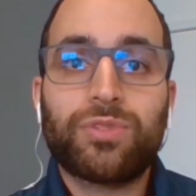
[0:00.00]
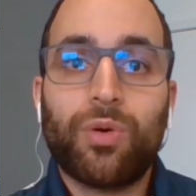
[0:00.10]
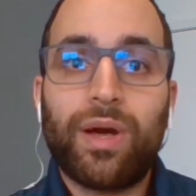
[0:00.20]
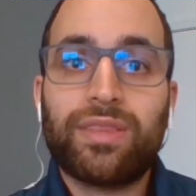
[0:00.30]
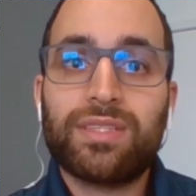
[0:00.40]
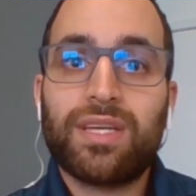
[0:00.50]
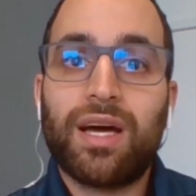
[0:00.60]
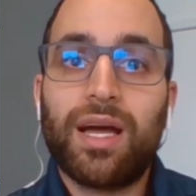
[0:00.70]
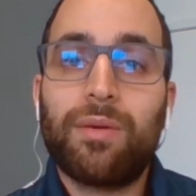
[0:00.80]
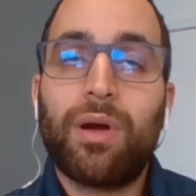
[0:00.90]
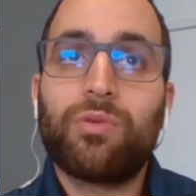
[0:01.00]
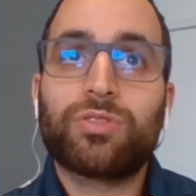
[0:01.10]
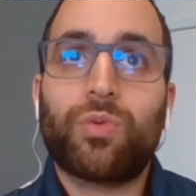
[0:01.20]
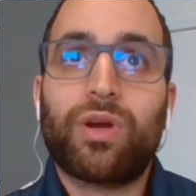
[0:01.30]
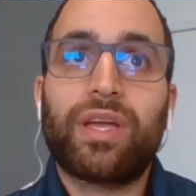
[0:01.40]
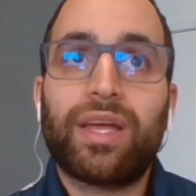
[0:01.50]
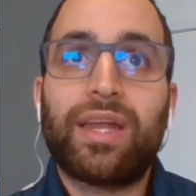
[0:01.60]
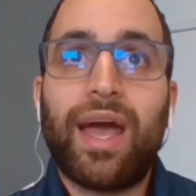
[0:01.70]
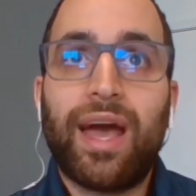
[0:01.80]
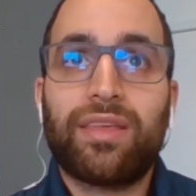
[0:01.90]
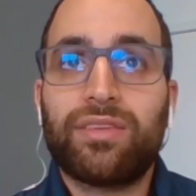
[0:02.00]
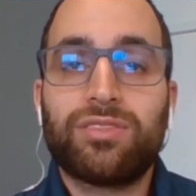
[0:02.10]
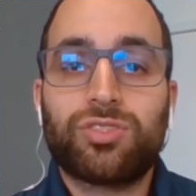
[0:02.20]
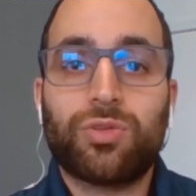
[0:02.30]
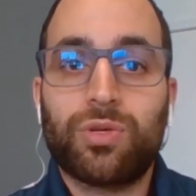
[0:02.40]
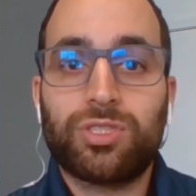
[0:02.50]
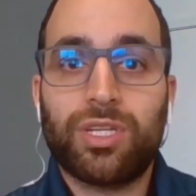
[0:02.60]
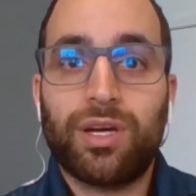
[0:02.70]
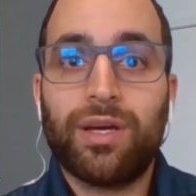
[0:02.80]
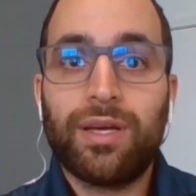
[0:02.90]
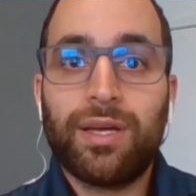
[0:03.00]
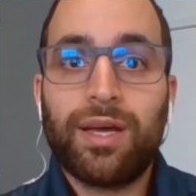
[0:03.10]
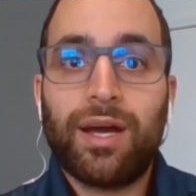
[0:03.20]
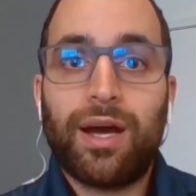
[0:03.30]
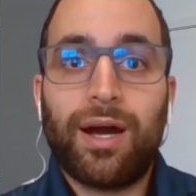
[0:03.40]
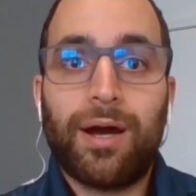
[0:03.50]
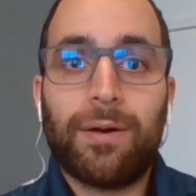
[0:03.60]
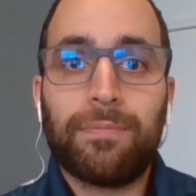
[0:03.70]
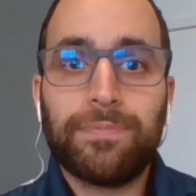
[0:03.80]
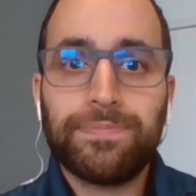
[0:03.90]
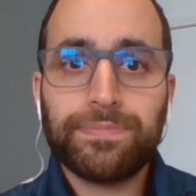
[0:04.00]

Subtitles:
So at the time, I was working in Athens, Georgia. Um,